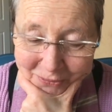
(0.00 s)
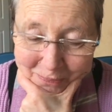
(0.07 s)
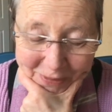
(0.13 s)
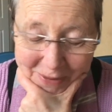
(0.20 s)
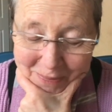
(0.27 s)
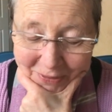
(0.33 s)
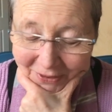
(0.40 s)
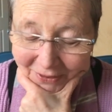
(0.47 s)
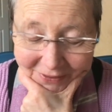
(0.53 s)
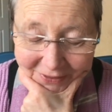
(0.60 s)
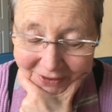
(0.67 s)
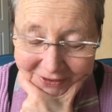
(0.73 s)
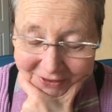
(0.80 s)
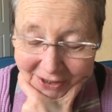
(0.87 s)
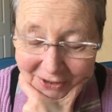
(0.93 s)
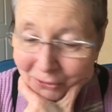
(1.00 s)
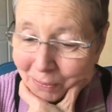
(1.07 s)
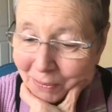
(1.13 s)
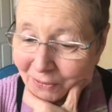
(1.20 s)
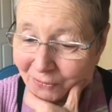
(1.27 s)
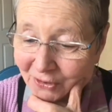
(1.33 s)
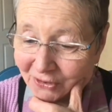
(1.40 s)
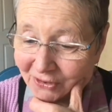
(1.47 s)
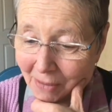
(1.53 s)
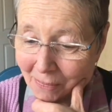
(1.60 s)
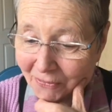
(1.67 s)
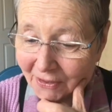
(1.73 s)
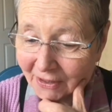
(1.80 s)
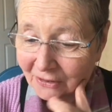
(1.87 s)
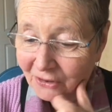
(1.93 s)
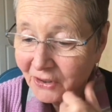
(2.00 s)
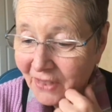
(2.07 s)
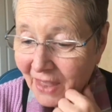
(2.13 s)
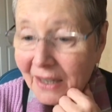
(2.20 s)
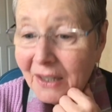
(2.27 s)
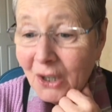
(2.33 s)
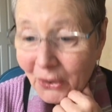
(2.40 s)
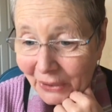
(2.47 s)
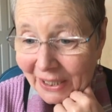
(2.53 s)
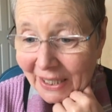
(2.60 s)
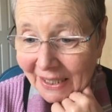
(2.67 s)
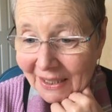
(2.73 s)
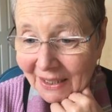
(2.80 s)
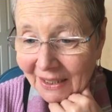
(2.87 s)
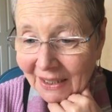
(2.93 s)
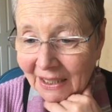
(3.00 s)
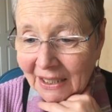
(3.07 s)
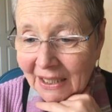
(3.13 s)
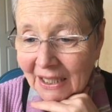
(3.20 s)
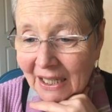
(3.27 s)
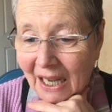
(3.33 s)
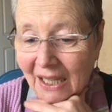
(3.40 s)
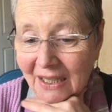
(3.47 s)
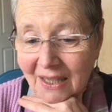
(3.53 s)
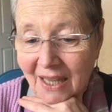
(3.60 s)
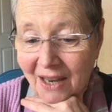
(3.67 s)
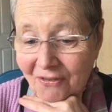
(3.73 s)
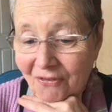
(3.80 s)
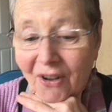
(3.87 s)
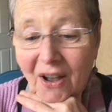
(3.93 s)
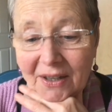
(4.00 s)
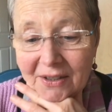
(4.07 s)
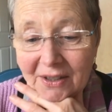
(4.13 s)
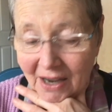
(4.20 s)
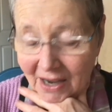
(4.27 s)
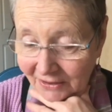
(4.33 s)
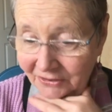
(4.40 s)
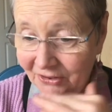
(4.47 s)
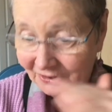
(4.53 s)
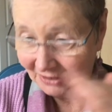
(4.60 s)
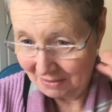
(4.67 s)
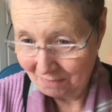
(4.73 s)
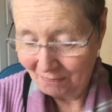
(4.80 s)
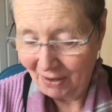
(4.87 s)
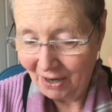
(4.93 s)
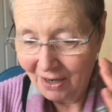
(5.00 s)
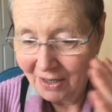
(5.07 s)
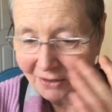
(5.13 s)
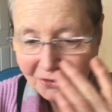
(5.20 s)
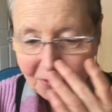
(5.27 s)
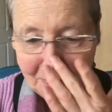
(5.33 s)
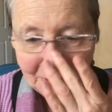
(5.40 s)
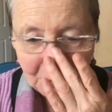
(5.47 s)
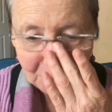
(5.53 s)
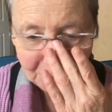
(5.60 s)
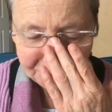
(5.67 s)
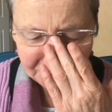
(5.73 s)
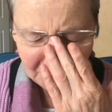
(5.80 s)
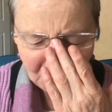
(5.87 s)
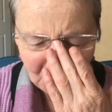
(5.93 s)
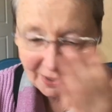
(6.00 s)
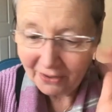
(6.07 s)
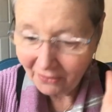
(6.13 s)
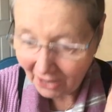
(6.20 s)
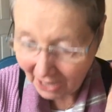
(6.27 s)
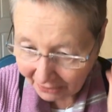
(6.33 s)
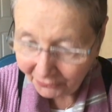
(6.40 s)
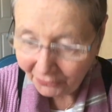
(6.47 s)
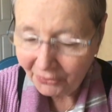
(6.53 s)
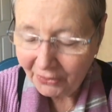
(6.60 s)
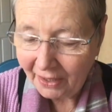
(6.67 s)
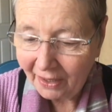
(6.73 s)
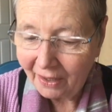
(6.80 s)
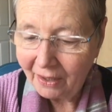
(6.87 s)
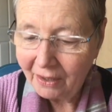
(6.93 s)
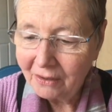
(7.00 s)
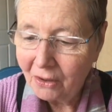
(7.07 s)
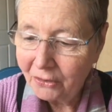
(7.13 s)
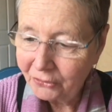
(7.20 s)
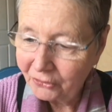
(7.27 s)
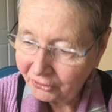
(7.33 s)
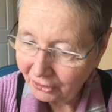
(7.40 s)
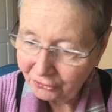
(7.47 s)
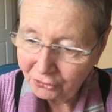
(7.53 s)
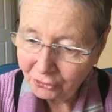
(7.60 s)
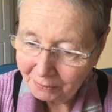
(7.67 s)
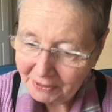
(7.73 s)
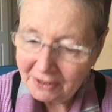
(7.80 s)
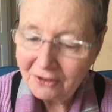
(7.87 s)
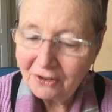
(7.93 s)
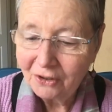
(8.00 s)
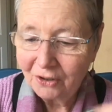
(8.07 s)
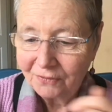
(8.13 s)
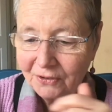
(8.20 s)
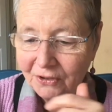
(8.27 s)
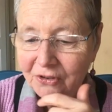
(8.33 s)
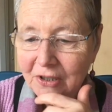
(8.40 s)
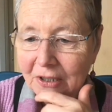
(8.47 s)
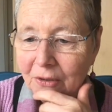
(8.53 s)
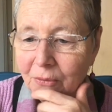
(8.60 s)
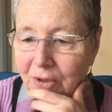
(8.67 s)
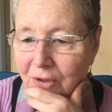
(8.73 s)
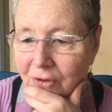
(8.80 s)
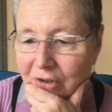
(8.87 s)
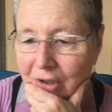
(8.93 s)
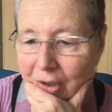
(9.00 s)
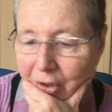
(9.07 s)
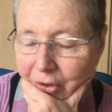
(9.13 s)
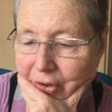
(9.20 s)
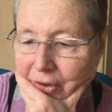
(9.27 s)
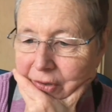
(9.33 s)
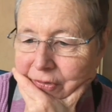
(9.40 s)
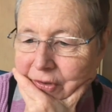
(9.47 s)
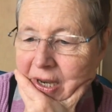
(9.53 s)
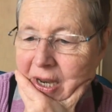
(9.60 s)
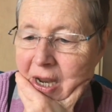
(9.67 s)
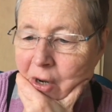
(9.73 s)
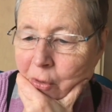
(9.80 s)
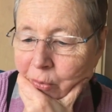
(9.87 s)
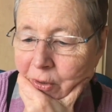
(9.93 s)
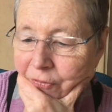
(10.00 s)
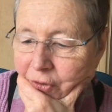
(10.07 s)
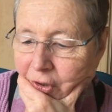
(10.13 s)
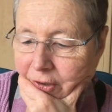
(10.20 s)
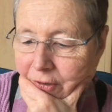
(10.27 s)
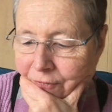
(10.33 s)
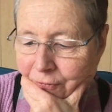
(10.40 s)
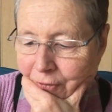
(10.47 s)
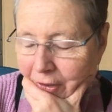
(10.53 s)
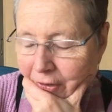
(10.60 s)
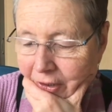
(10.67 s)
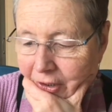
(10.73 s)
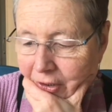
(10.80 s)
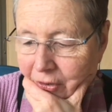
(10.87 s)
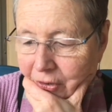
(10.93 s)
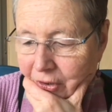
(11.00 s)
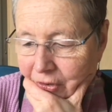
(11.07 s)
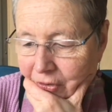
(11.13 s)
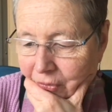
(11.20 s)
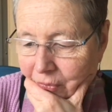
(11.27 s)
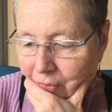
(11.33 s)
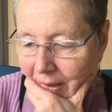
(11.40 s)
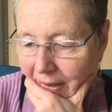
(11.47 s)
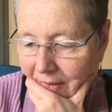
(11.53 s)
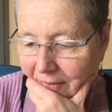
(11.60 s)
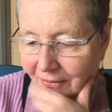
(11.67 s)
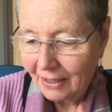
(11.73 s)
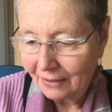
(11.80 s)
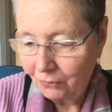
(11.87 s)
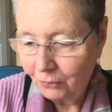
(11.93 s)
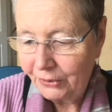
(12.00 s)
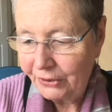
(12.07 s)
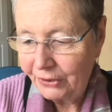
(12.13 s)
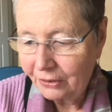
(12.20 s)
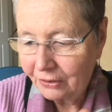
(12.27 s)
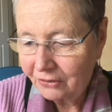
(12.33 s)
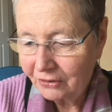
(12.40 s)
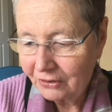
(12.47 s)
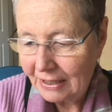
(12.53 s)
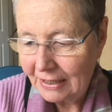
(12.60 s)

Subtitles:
People are desperate for something, so they're looking, and they find us in part, but also we're out there on social media. Obviously, we use a lot of. We've got a very good, well networked.